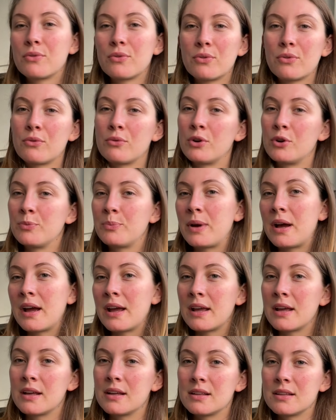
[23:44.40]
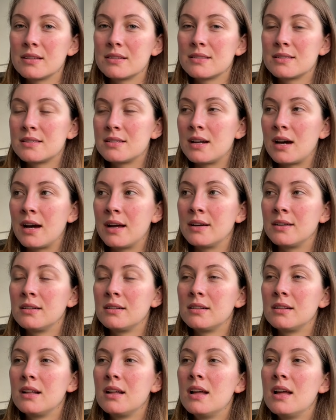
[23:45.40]
through my
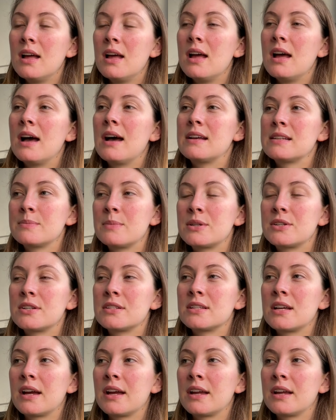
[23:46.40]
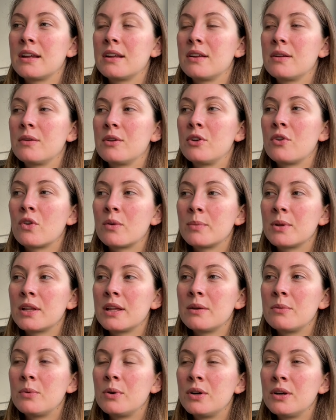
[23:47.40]
style as much as I normally
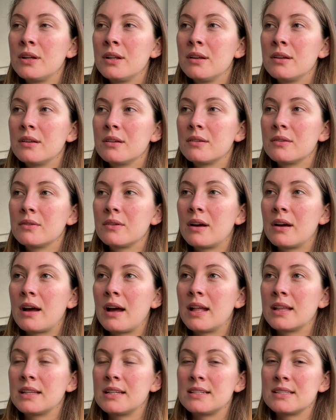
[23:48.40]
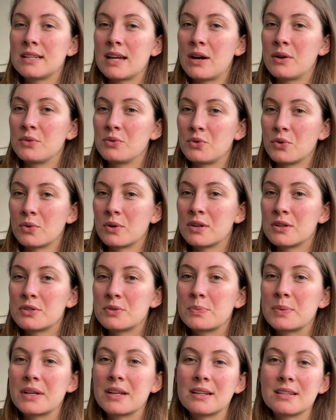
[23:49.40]
would, at least outdoors,
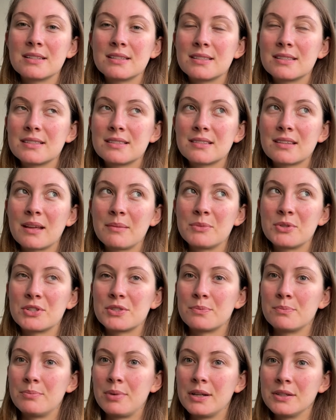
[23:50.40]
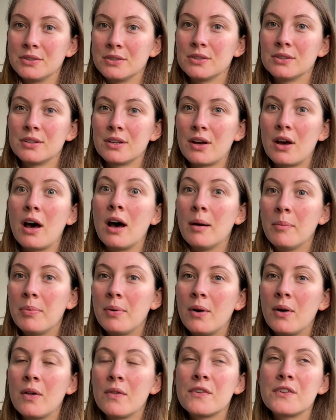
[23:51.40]
because I'm just bundled up
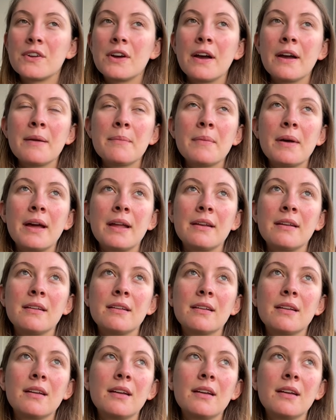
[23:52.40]
all the time, and